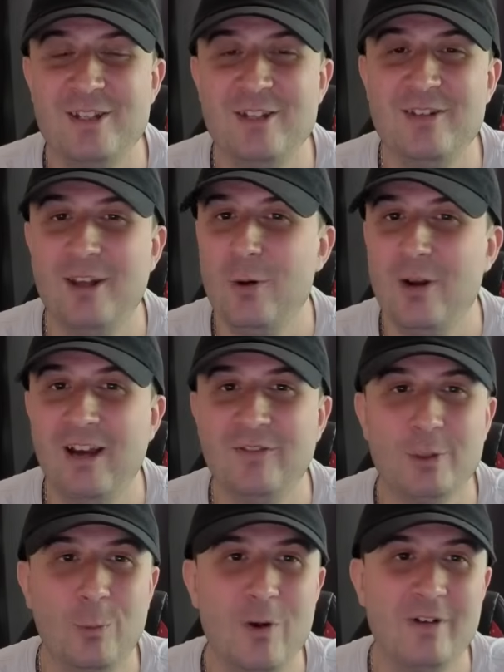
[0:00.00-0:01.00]
You don't have
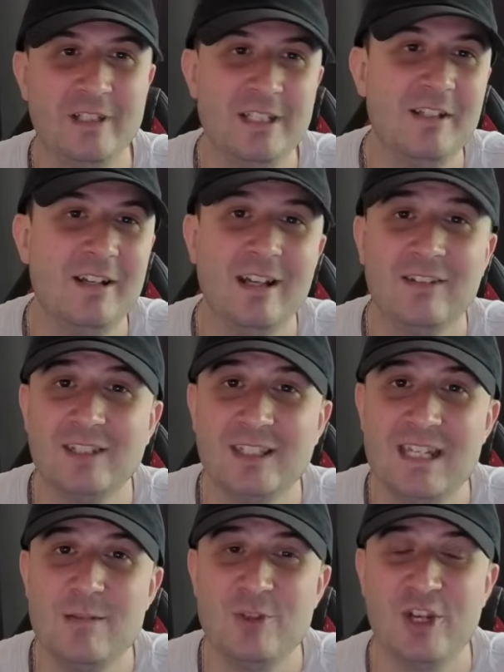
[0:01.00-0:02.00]
to worry. You don't have to
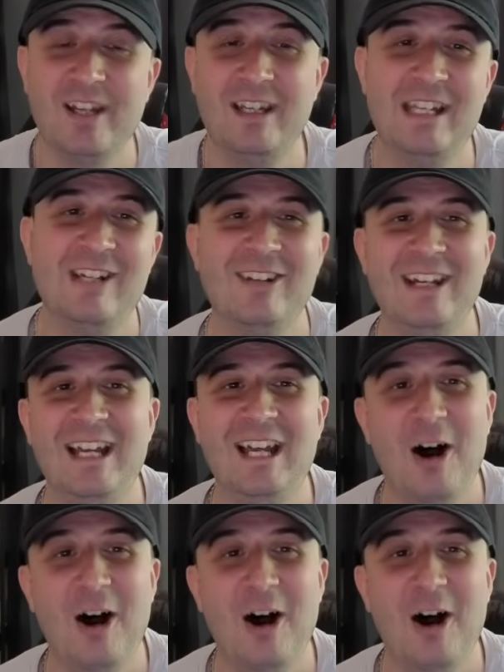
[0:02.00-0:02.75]
keep checking on it.